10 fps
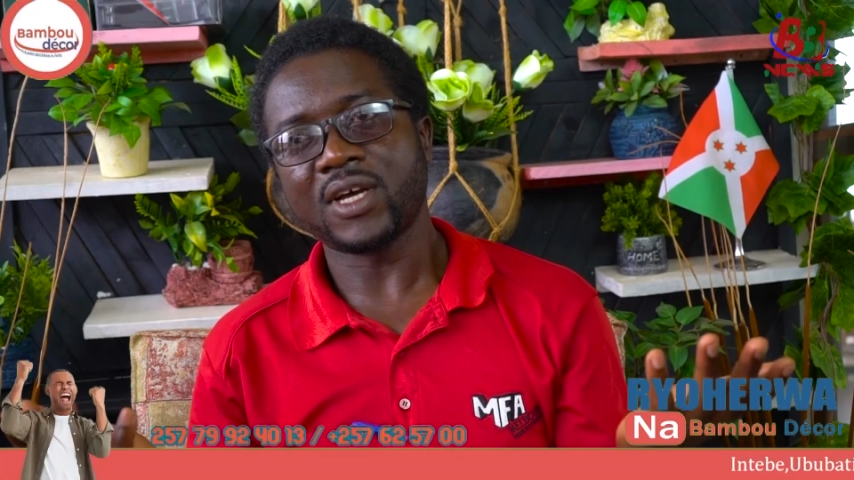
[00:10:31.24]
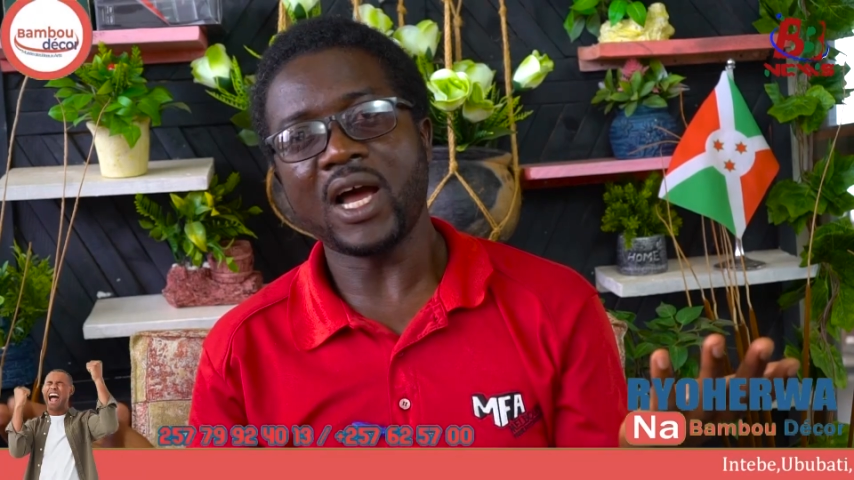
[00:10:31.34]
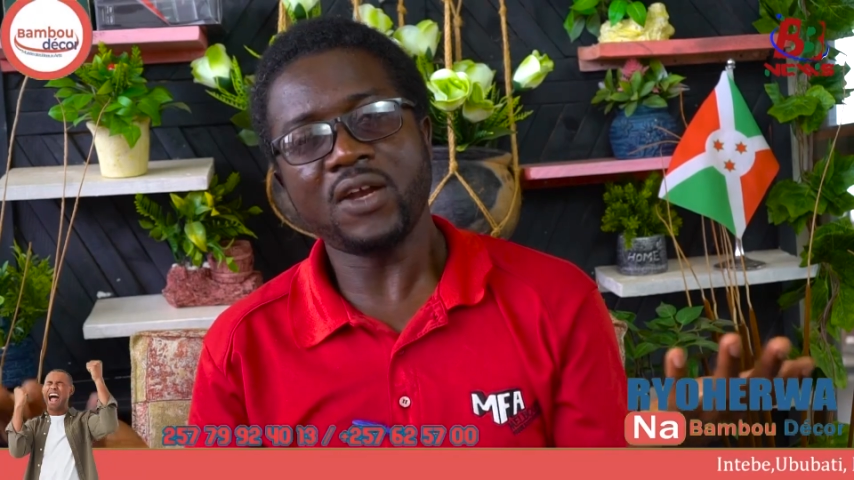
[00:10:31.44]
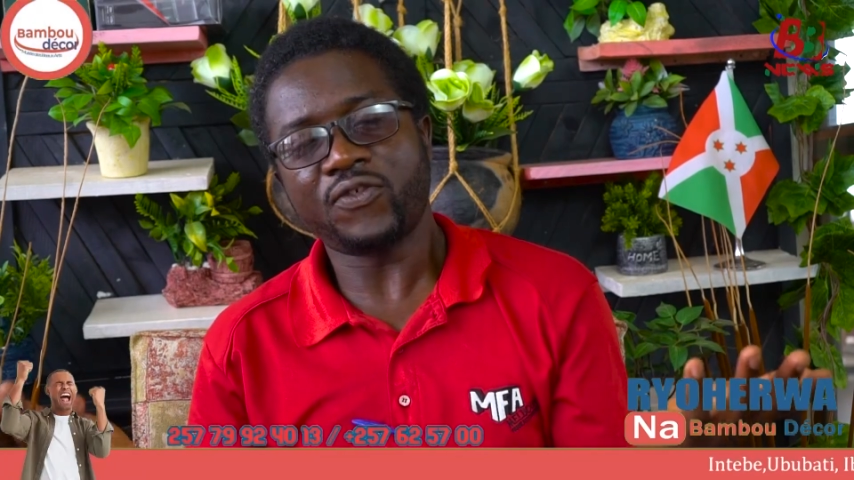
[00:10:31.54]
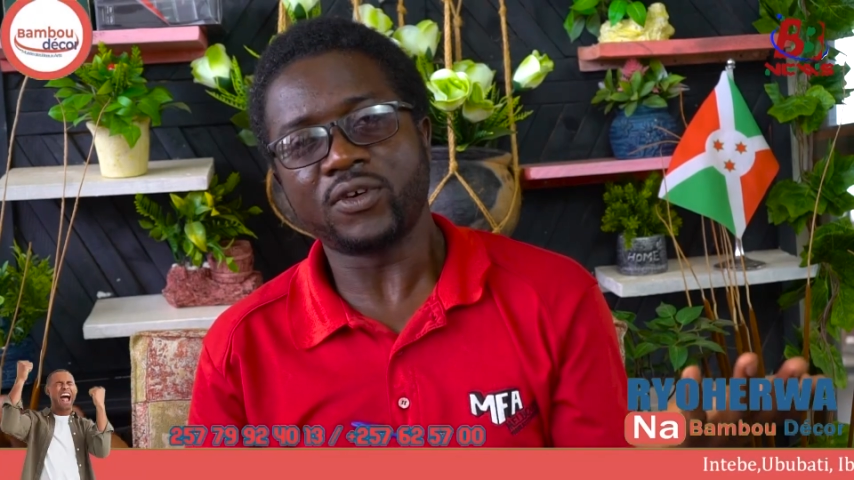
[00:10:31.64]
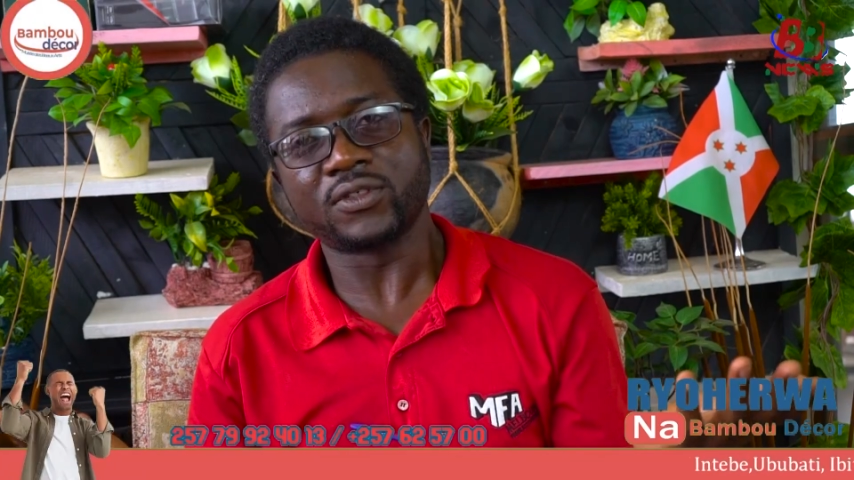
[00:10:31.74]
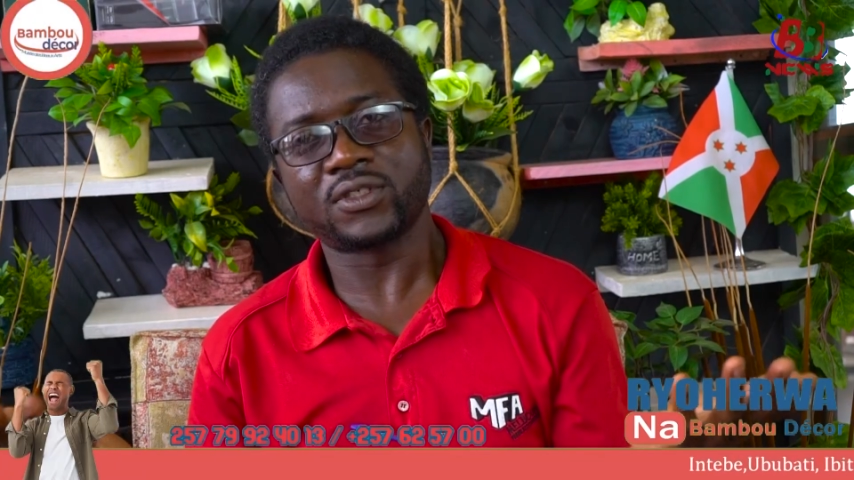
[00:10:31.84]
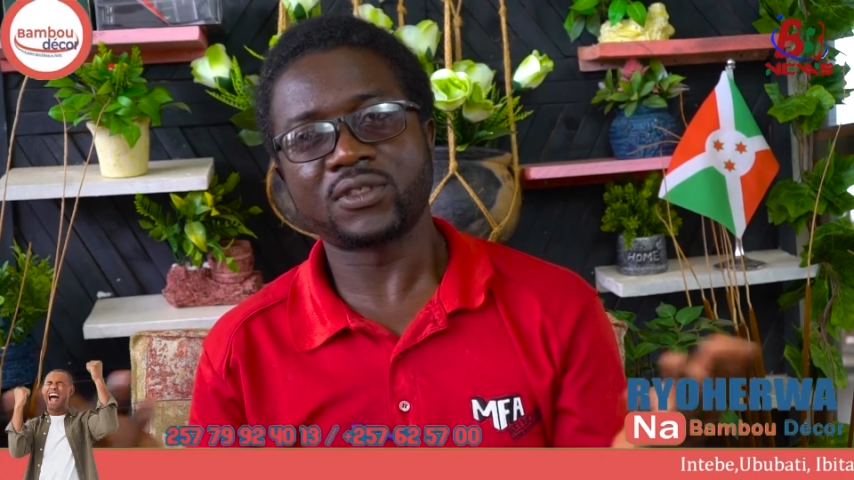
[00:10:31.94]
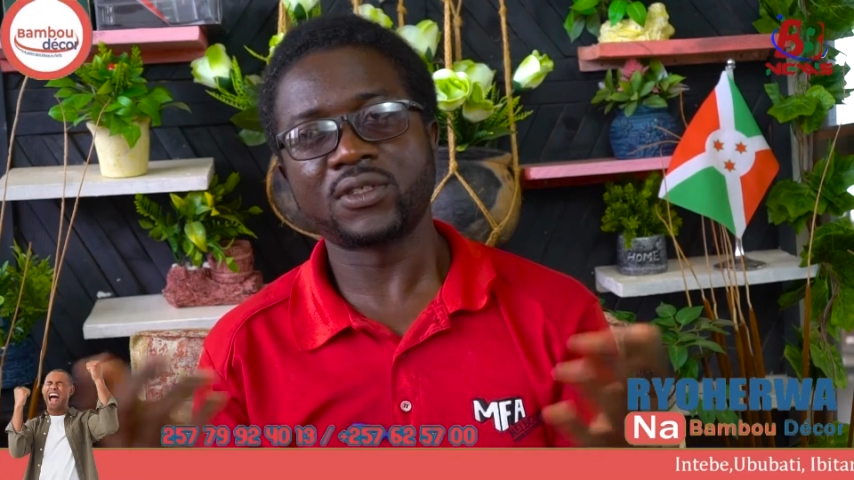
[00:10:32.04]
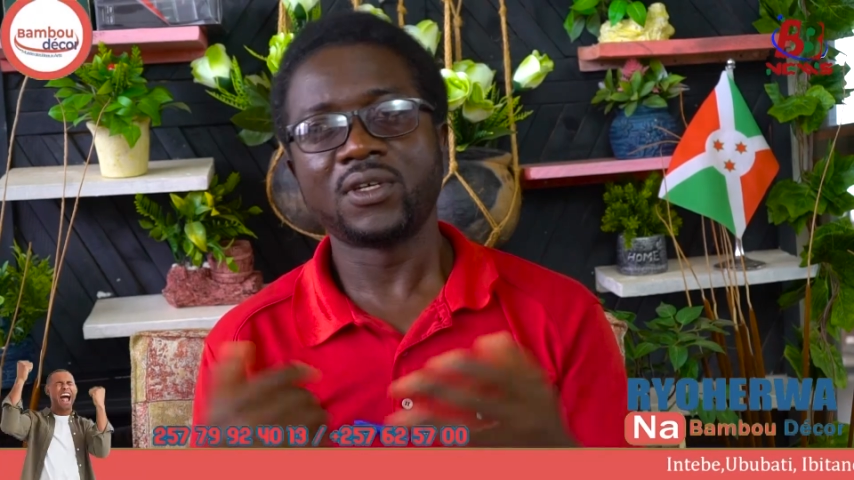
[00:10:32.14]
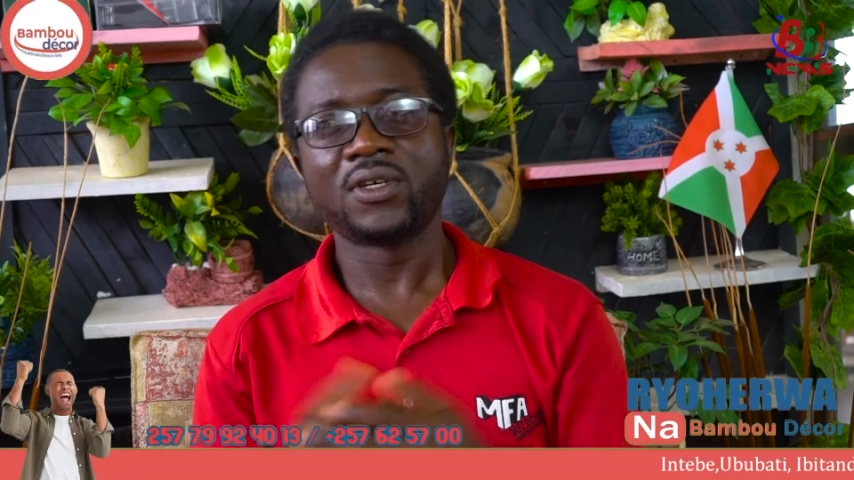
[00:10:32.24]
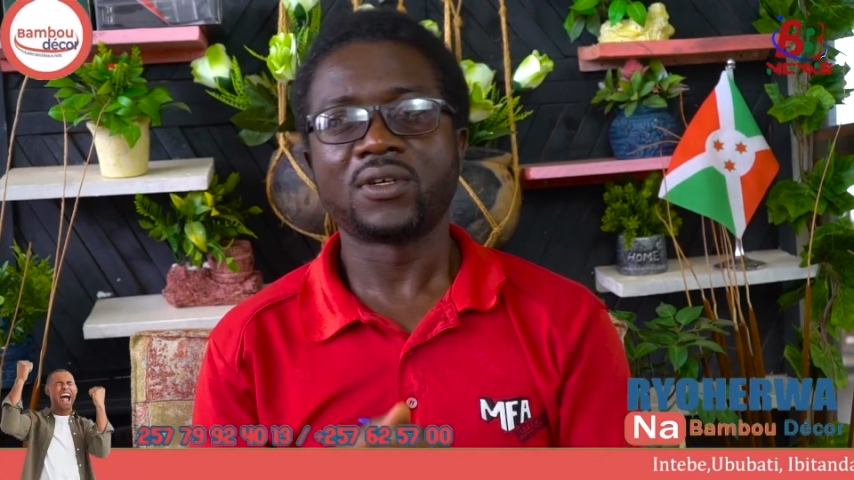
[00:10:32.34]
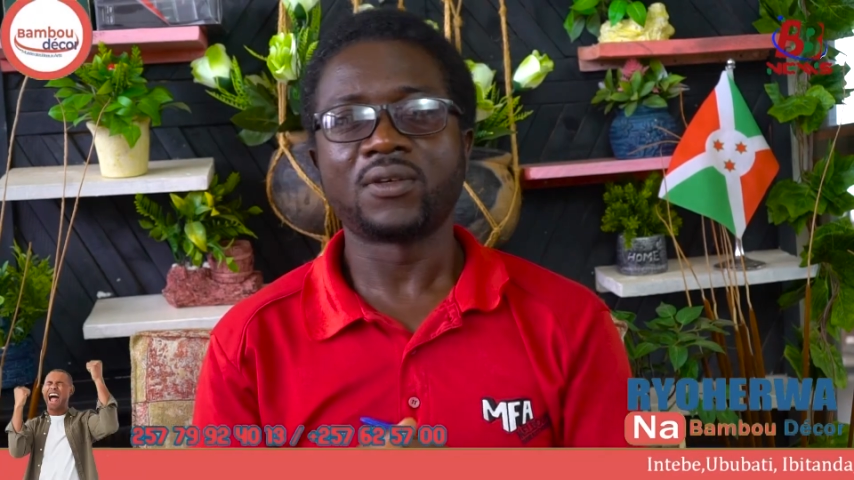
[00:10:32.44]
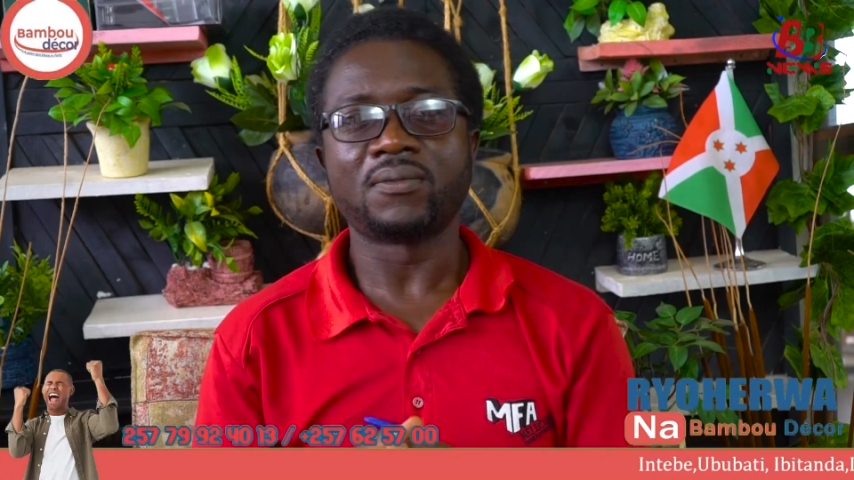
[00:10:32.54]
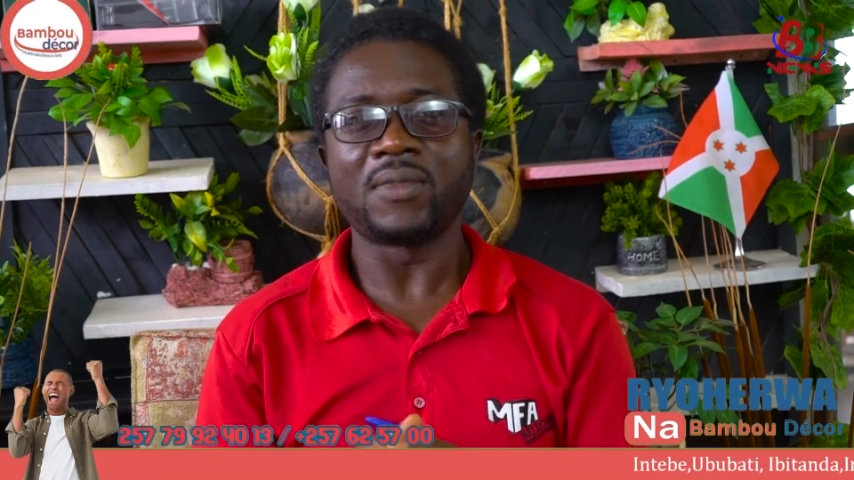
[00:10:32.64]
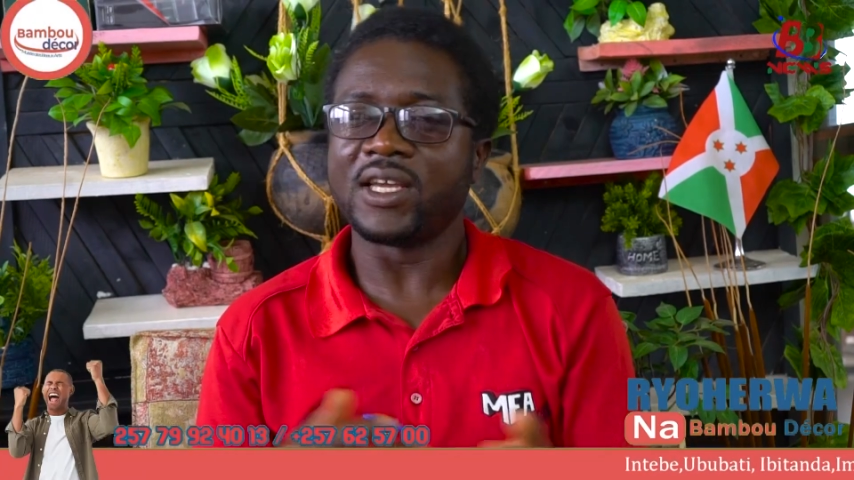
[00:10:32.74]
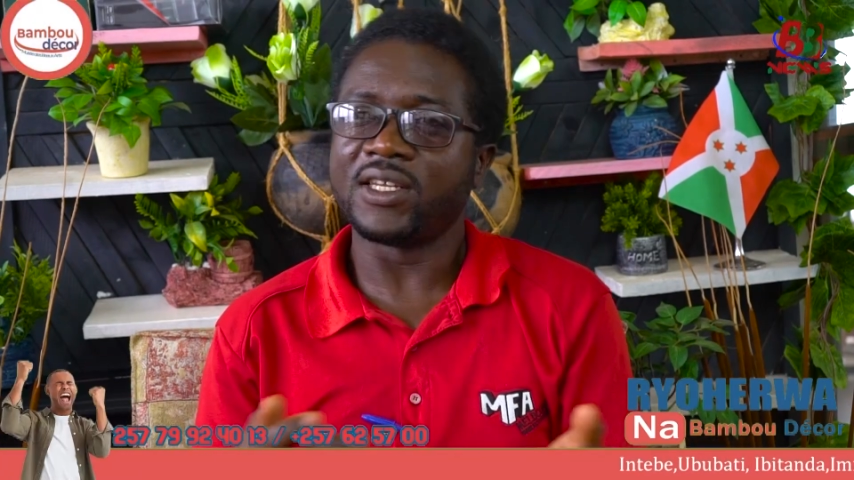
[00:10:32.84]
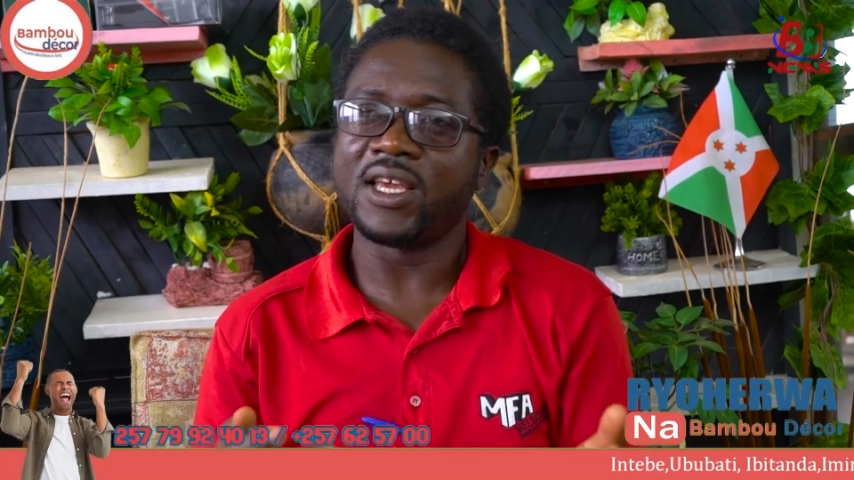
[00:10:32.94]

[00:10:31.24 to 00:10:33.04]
Alphonse. My